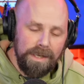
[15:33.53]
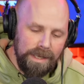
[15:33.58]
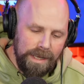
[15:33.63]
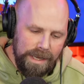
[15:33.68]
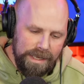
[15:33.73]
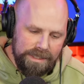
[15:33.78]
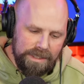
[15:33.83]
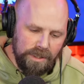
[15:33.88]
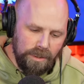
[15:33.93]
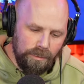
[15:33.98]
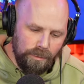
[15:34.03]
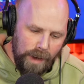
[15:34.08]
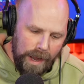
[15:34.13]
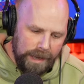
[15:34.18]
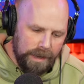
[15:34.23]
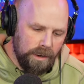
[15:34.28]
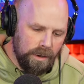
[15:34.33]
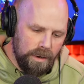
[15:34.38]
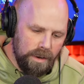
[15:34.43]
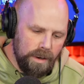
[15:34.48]
It's the
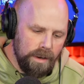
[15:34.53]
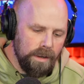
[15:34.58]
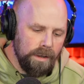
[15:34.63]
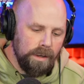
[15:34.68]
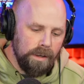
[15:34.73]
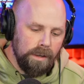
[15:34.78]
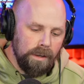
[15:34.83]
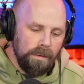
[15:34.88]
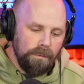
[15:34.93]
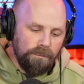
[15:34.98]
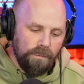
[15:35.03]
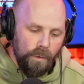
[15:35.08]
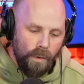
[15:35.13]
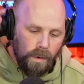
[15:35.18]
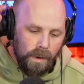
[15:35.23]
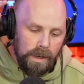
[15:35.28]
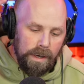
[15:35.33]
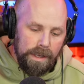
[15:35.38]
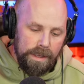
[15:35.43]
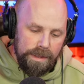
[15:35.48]
record
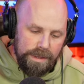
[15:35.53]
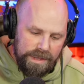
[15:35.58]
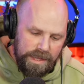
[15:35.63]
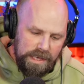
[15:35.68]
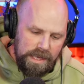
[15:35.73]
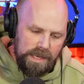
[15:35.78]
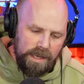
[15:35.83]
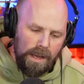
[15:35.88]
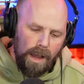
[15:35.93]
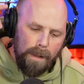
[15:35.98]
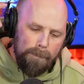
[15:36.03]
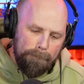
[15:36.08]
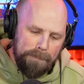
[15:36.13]
for the